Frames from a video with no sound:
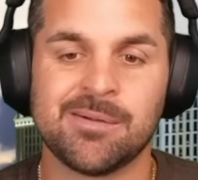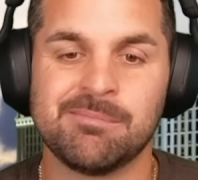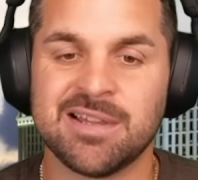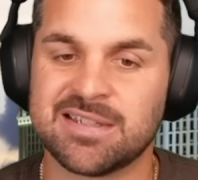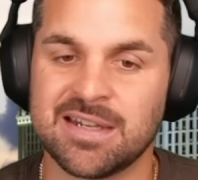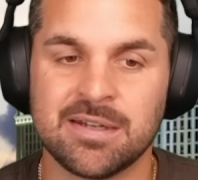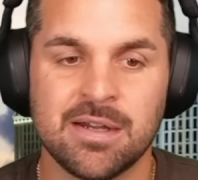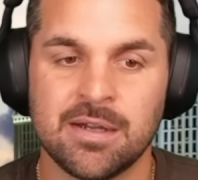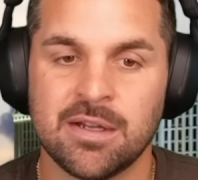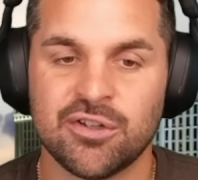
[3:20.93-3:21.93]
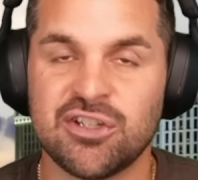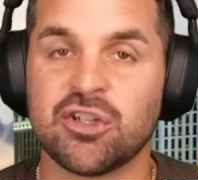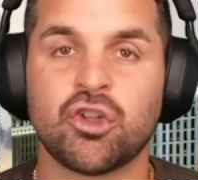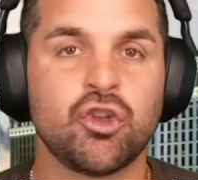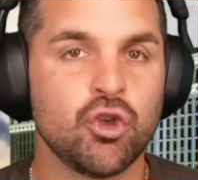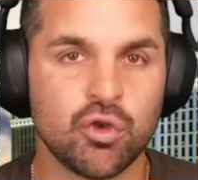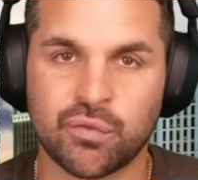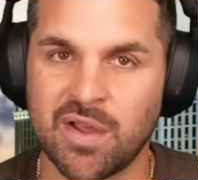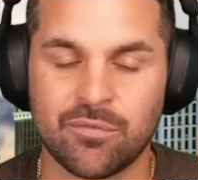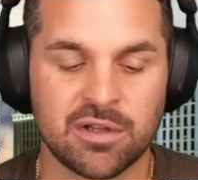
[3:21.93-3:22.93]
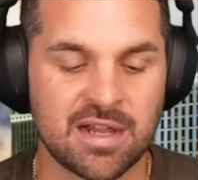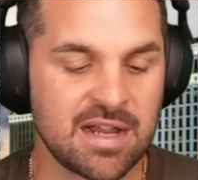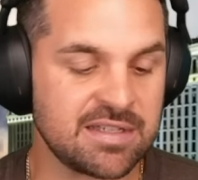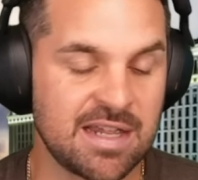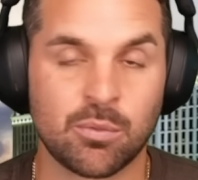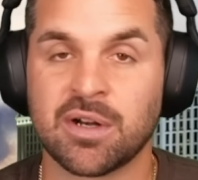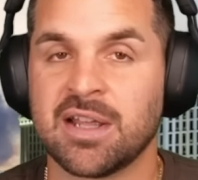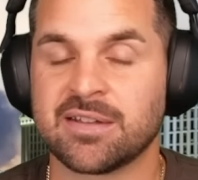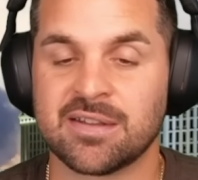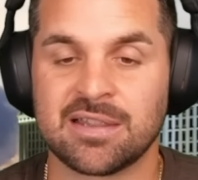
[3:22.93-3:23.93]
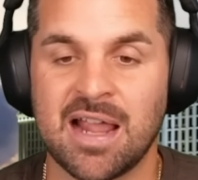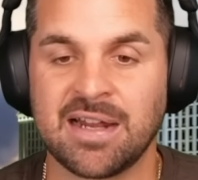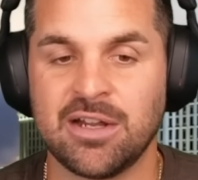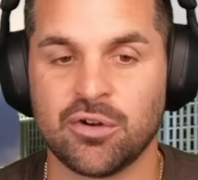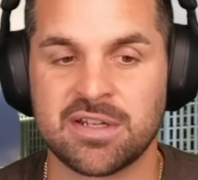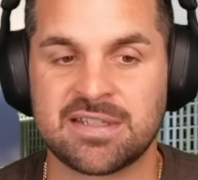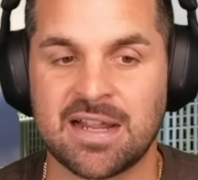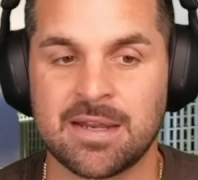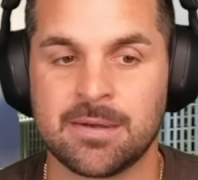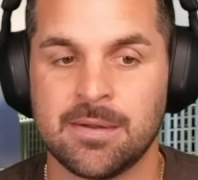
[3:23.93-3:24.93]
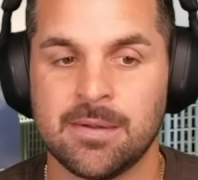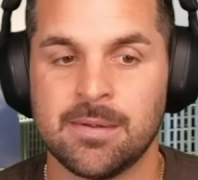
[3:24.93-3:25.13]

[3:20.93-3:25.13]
listen, she's a huge favorite. Like I said, we're going to get to the line here in a second.